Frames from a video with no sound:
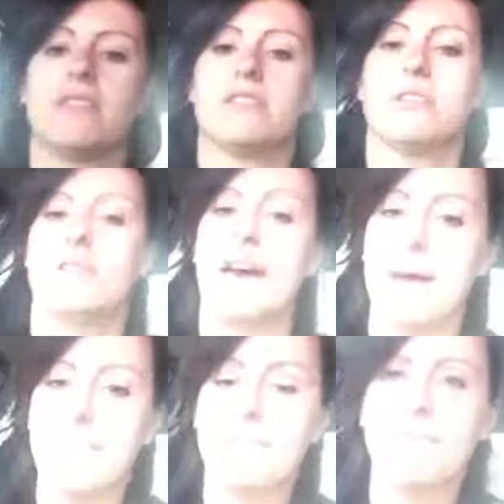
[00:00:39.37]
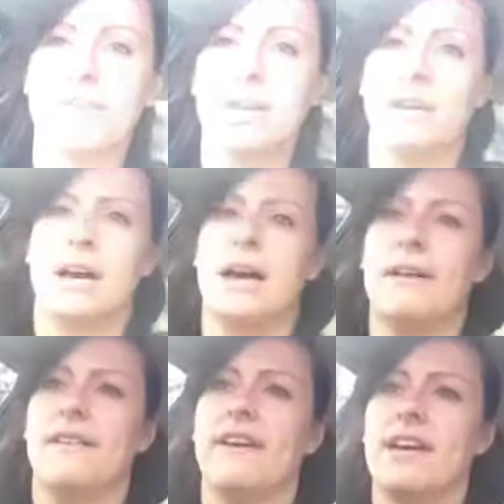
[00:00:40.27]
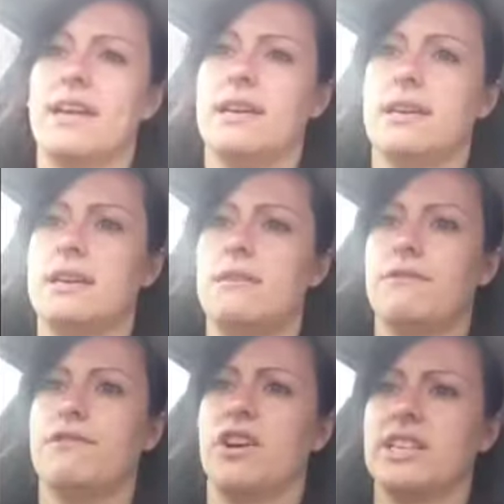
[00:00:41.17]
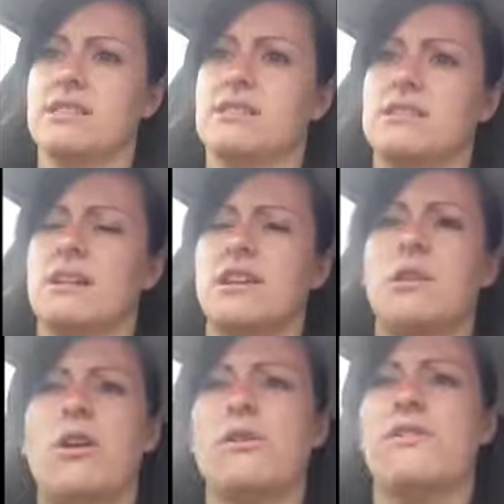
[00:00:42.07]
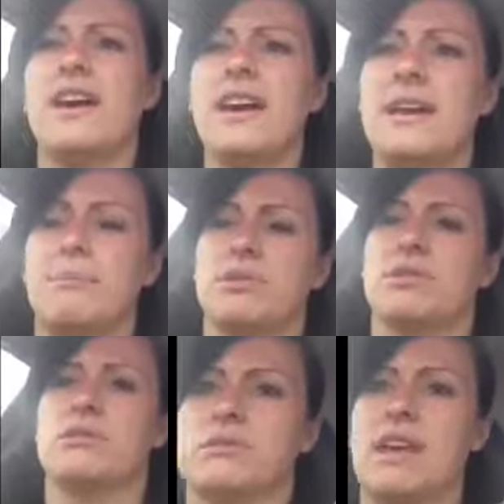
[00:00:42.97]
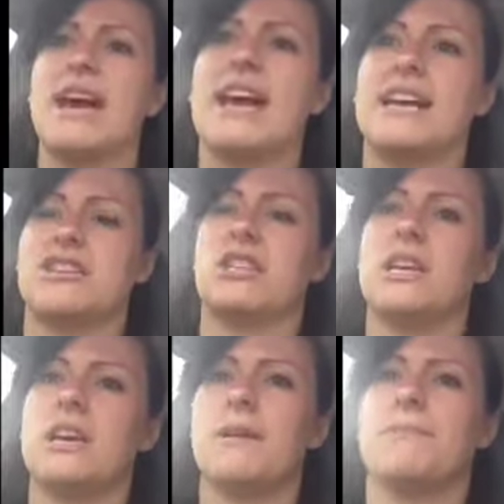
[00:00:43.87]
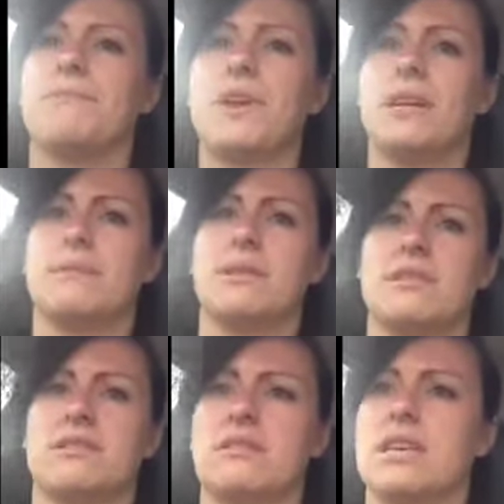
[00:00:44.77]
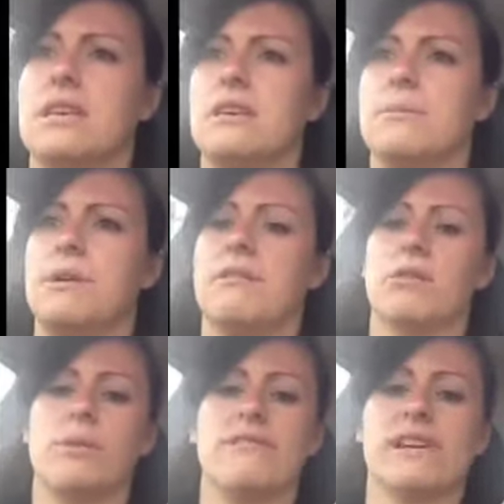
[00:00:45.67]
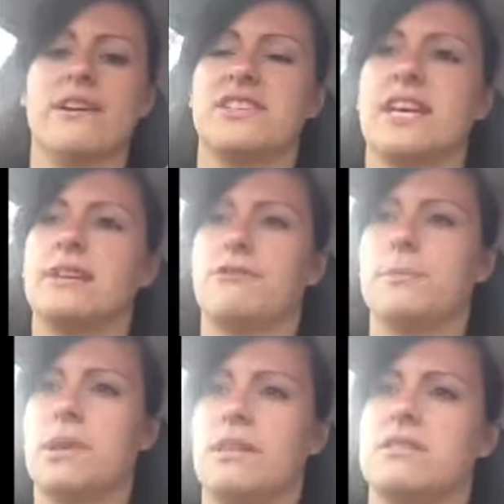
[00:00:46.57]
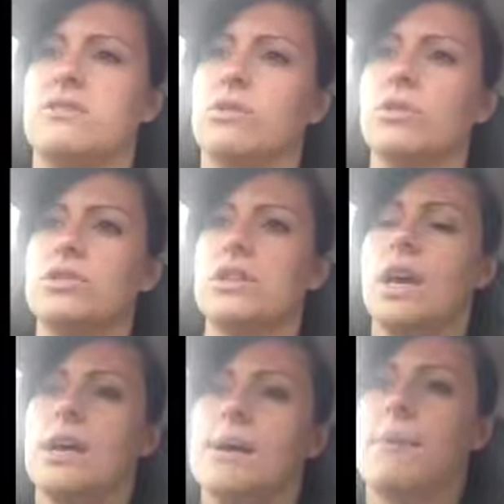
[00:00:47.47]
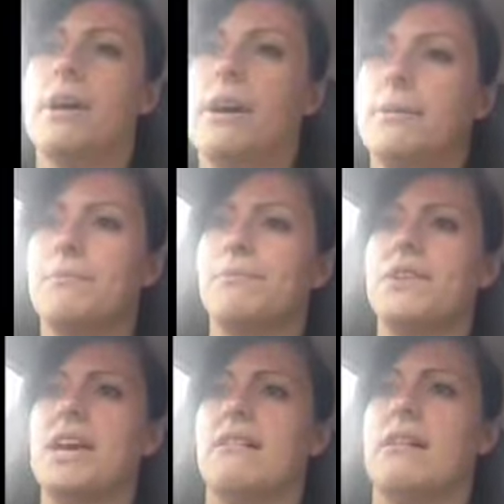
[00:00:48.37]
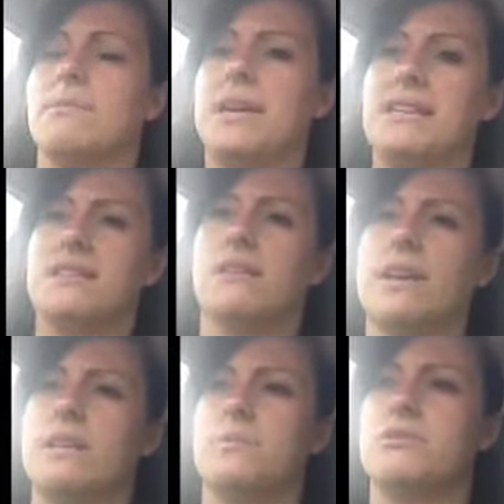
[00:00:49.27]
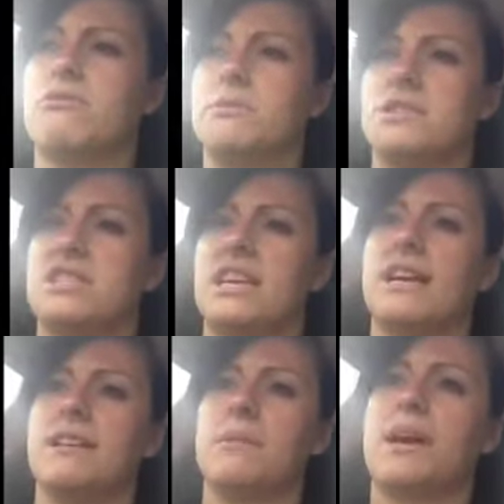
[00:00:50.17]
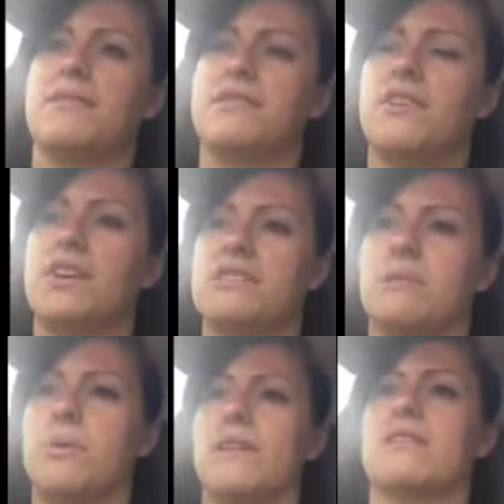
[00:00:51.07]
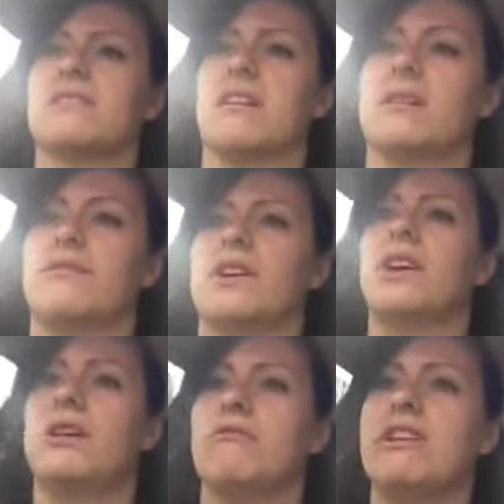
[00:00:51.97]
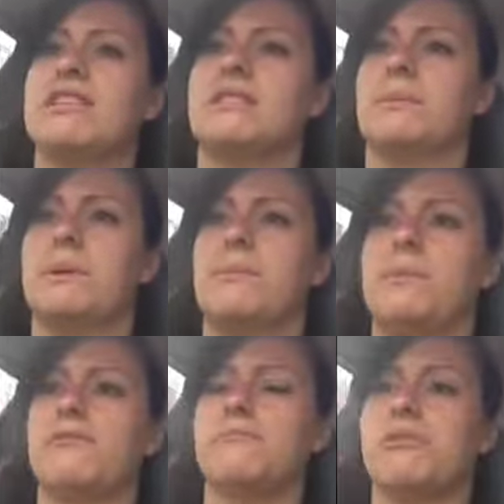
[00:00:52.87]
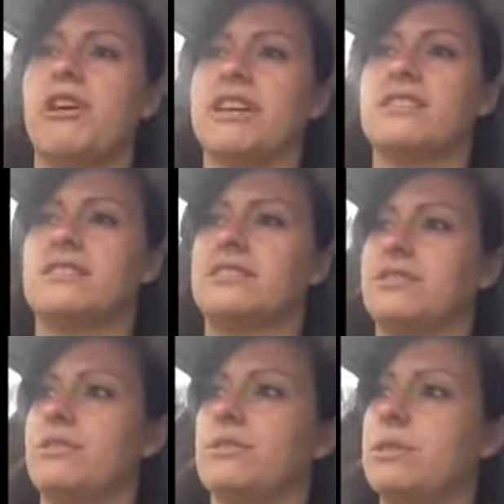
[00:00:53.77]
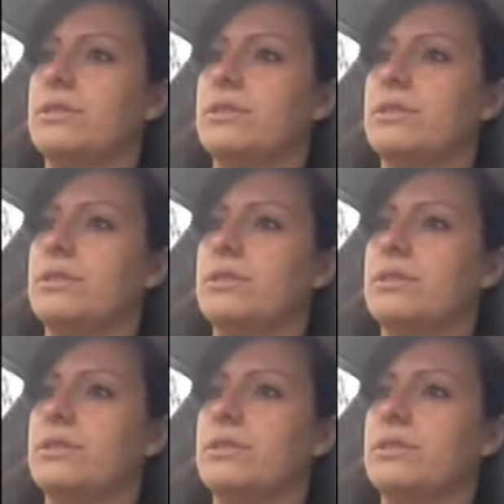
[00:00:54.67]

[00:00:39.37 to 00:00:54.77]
to them, and they find, I don't know if they actually administer the Humira, or whether I have to get it from another source, but I'm guessing I'll get the prescription today, and then we have to find somewhere that's kind of reasonably priced to